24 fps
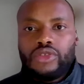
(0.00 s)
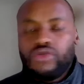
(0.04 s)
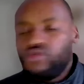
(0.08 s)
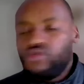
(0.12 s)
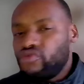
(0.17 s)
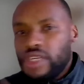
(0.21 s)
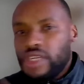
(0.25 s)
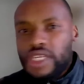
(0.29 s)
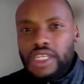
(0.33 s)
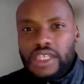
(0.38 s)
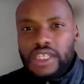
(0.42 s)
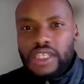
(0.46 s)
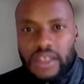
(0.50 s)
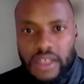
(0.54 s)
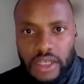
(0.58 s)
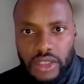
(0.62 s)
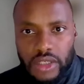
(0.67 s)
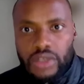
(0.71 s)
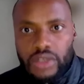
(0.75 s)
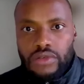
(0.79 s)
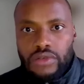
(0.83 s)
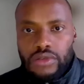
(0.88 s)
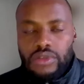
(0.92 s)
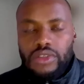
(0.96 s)
you read the
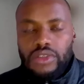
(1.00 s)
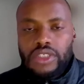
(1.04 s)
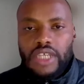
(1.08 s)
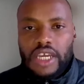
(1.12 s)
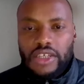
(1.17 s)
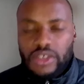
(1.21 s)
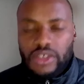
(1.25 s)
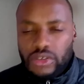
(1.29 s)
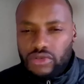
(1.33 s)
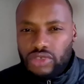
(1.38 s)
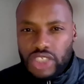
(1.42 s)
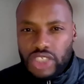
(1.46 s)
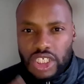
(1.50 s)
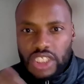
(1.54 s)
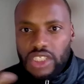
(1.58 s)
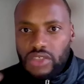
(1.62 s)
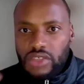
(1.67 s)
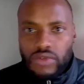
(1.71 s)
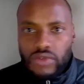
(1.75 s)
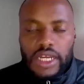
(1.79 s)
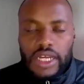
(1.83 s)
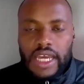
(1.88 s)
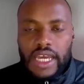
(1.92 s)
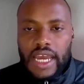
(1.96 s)
news and you
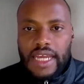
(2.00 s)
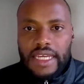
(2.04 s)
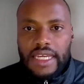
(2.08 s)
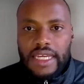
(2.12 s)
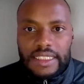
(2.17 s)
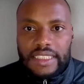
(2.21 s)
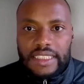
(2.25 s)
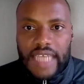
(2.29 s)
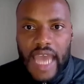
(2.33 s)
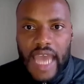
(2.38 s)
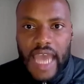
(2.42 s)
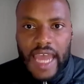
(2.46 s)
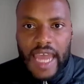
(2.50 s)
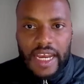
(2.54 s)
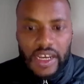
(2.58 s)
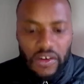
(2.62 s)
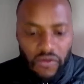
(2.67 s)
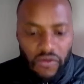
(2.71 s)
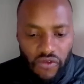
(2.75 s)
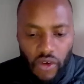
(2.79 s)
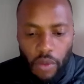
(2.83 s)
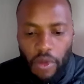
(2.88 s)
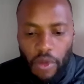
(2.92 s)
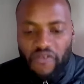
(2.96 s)
just really
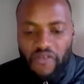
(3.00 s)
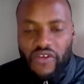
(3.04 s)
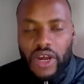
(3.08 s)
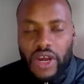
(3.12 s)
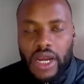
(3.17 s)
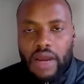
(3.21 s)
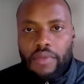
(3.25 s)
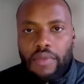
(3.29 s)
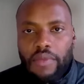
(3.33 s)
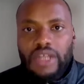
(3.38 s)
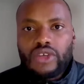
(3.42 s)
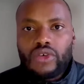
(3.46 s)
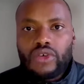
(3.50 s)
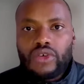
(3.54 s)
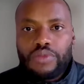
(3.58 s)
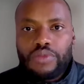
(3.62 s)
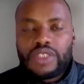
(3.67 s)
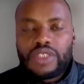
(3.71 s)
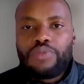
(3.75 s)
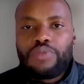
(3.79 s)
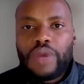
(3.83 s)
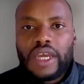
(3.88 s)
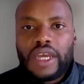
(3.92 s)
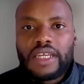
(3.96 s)
understand from a fundamental
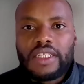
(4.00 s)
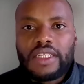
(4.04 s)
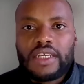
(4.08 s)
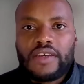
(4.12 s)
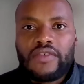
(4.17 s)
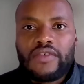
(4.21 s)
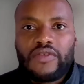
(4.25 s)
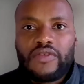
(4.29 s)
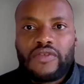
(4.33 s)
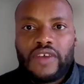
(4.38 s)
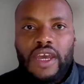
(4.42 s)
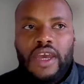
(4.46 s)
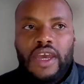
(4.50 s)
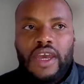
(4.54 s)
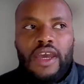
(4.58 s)
perspective